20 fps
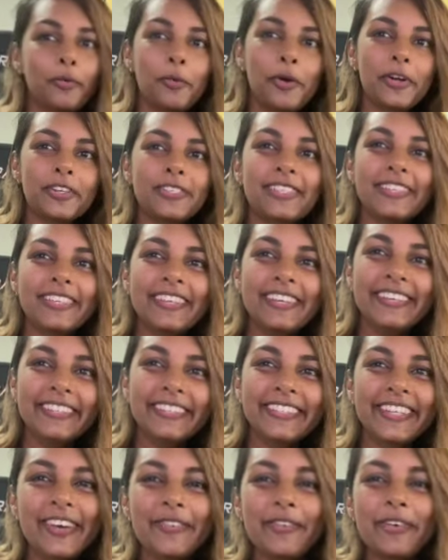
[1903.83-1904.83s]
where's the
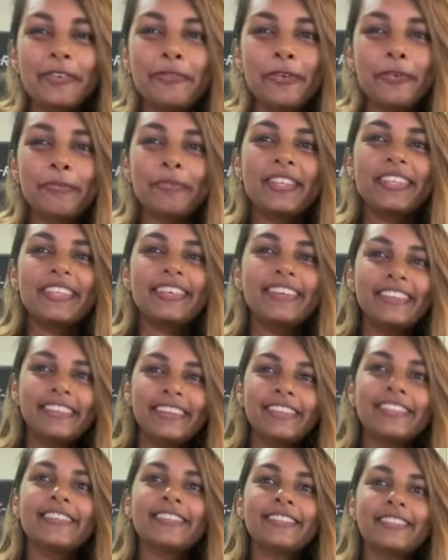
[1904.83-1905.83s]
yield coming from? The
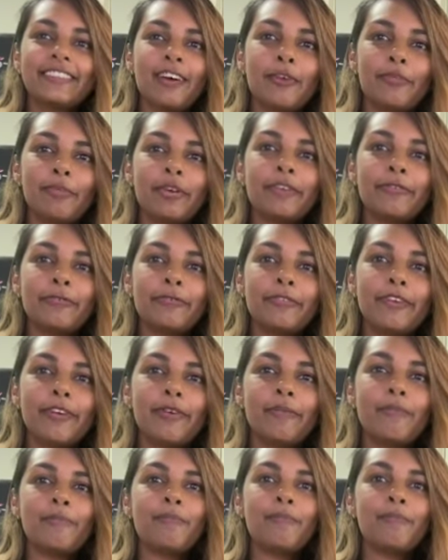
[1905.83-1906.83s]
yield is coming
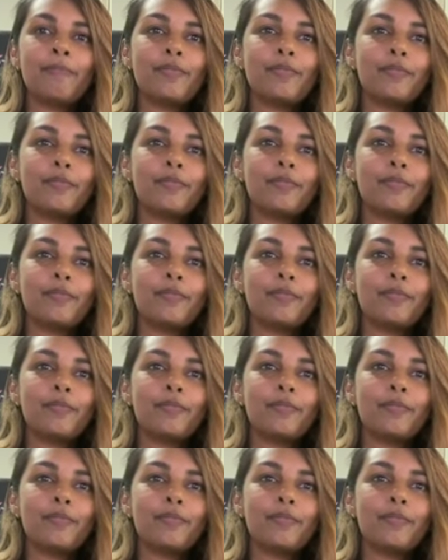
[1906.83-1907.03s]
from